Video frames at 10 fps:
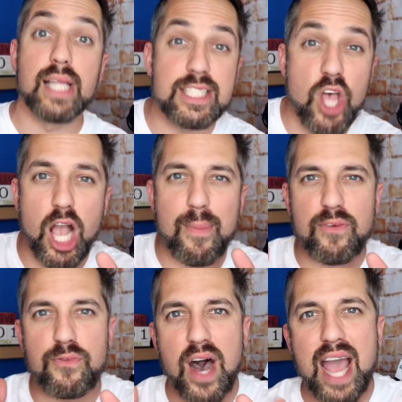Let's talk
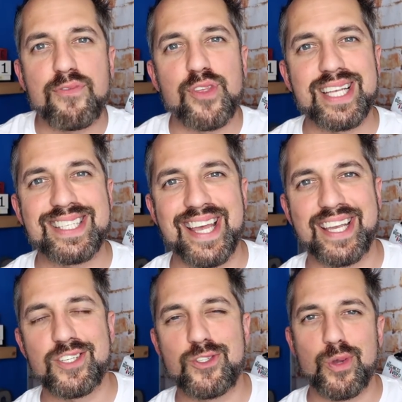about five things
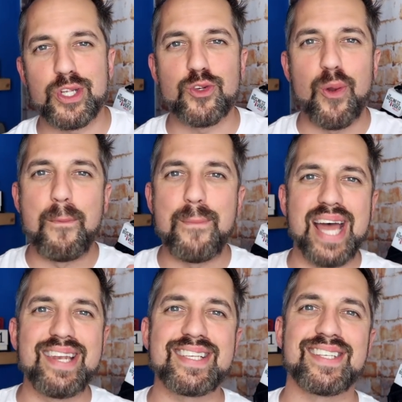Nick is doing
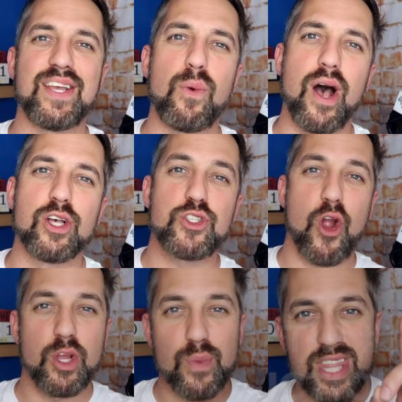tremendously well,
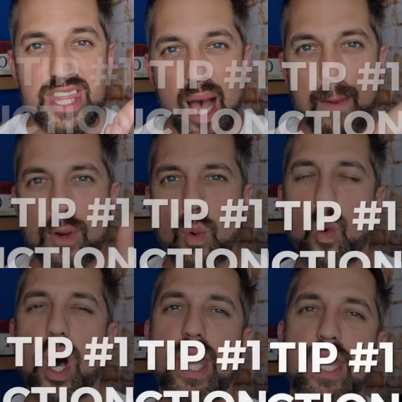starting with number
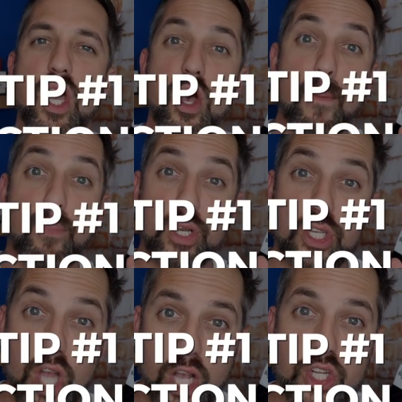one
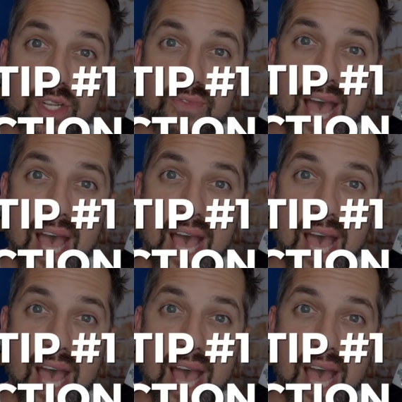production